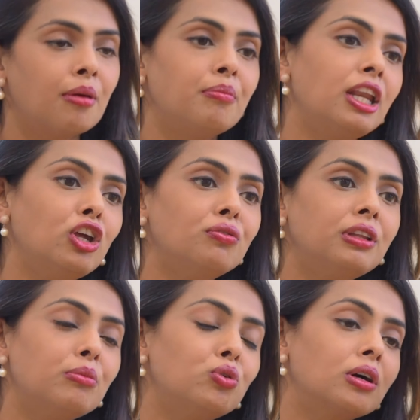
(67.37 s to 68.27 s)
Many of
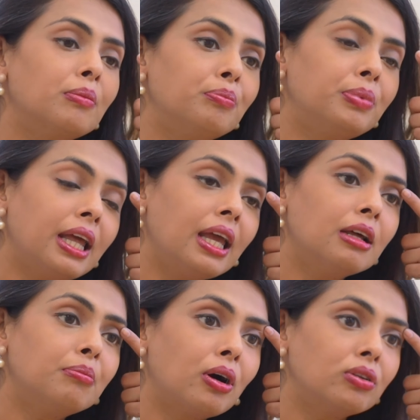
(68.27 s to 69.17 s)
them who complain
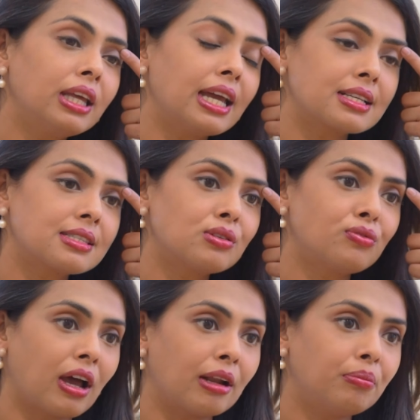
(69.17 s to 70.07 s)
about the excess
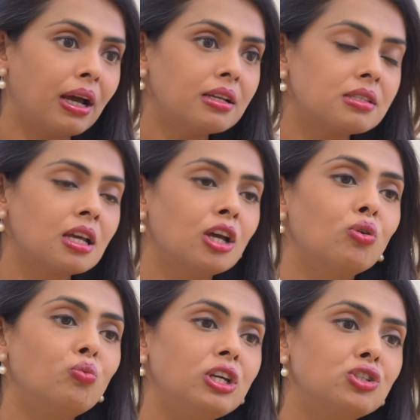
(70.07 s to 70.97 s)
fat bags,
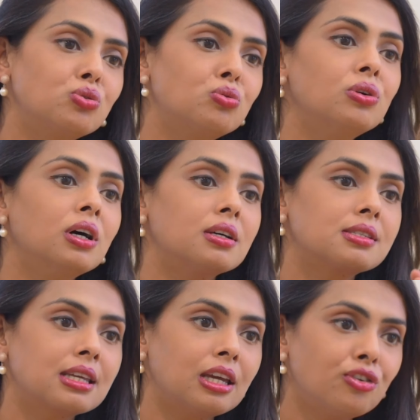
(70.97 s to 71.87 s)
we do a
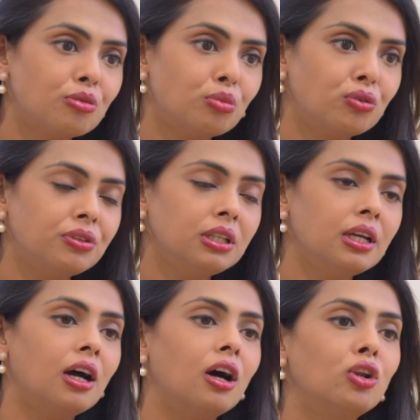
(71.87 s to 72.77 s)
skin removal
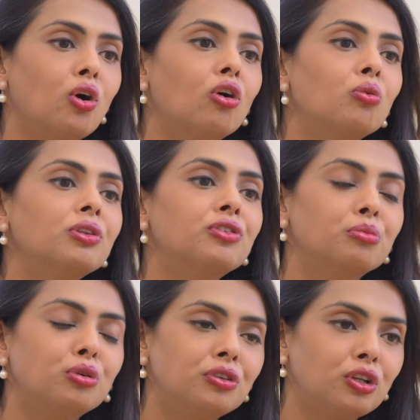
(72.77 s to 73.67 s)
along with
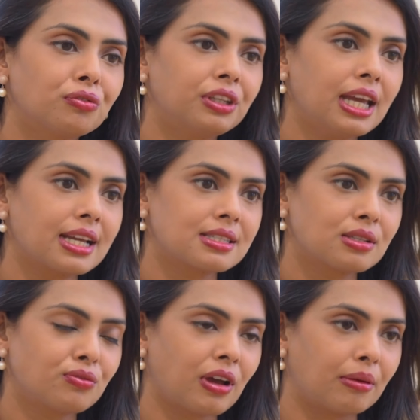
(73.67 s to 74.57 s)
removal of the
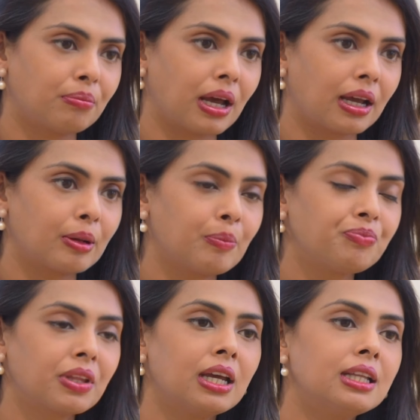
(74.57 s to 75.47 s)
excess fat bag.
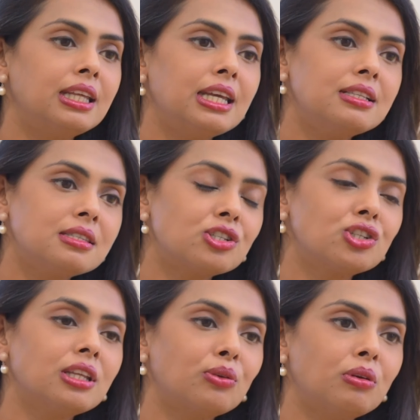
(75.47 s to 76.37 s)
The
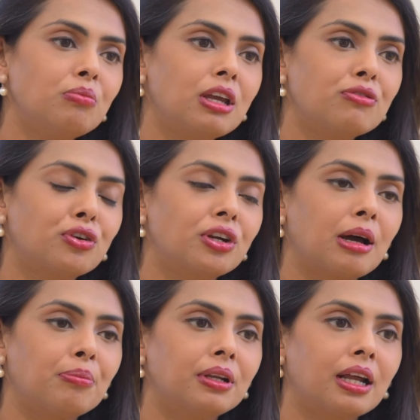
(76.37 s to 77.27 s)
incision that we make for an
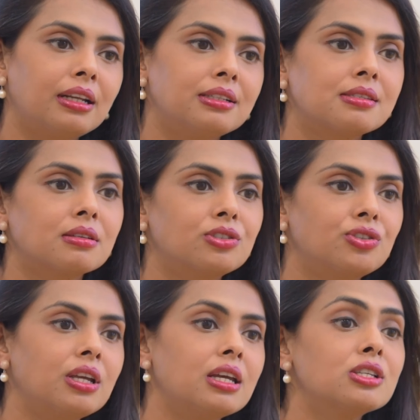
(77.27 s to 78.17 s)
upper eyelid
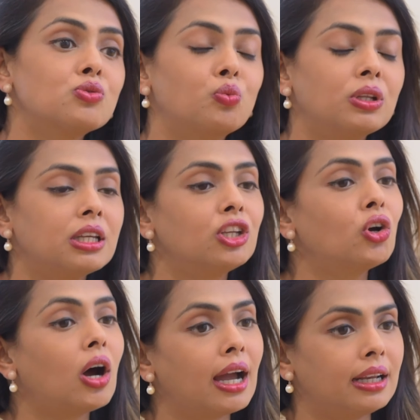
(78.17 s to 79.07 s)
surgery is within
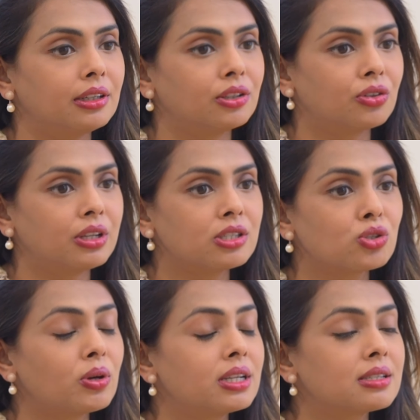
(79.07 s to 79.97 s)
your eyelid crease,
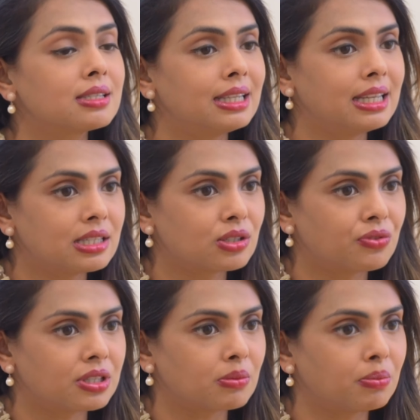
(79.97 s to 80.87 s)
so it is least
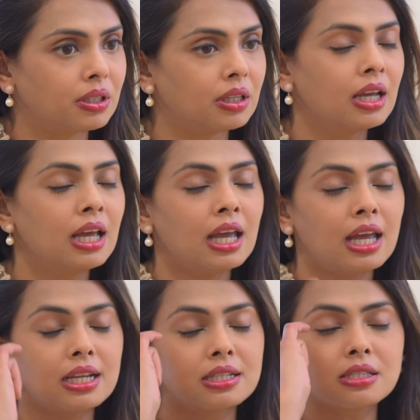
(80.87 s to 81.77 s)
visible.
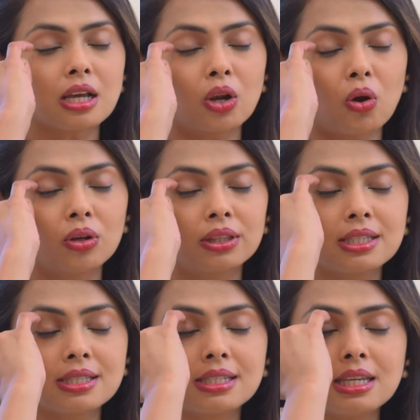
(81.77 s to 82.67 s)
It is along
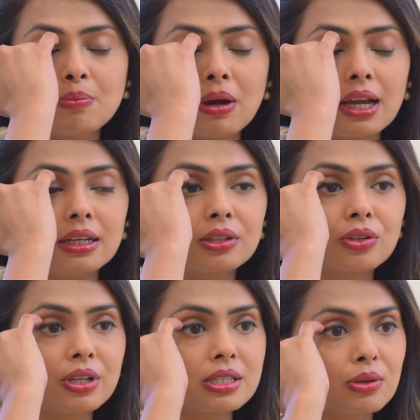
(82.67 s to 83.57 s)
this deep eyelid
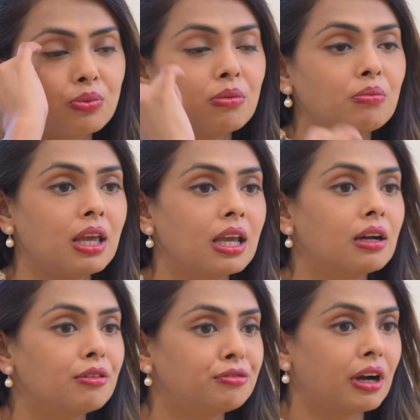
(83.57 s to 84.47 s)
crease that we make
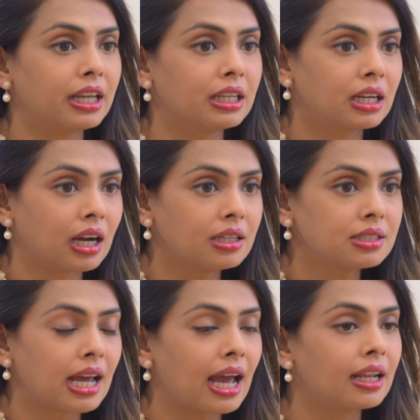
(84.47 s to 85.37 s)
a fine
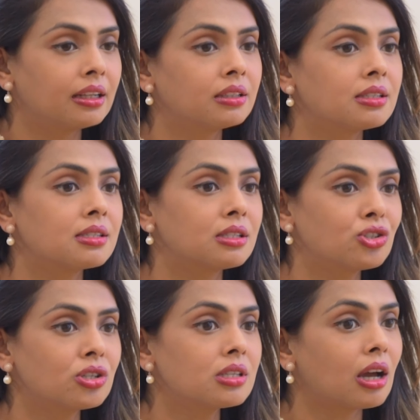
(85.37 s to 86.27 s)
cut and the
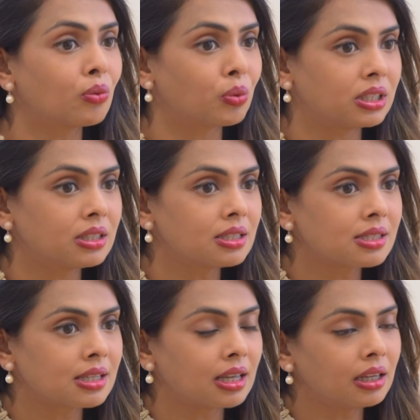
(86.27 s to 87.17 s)
stitches are within the
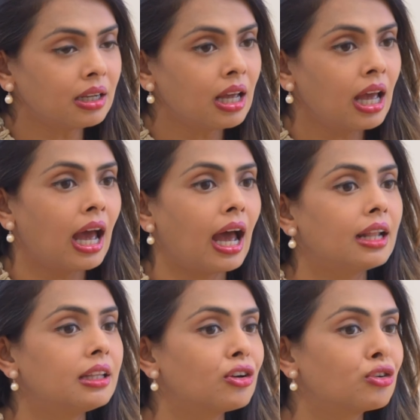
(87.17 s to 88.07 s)
skin
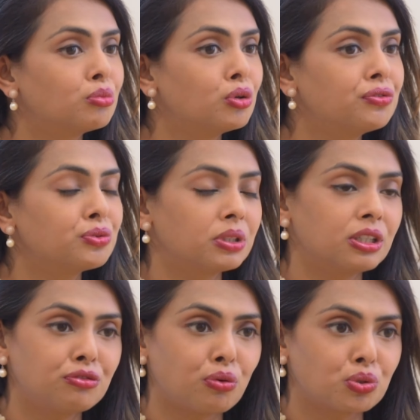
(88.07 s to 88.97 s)
and they are removed
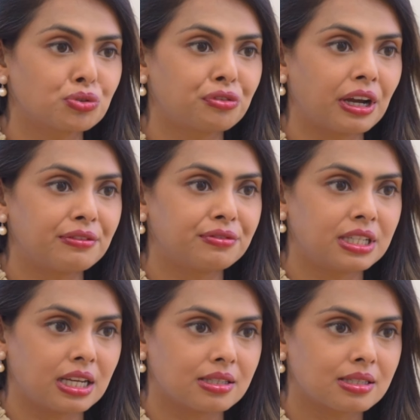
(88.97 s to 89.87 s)
within 4 to 5
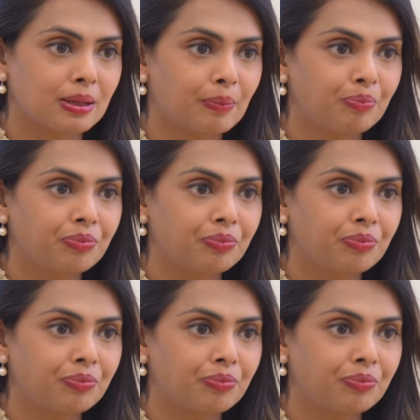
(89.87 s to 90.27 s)
days.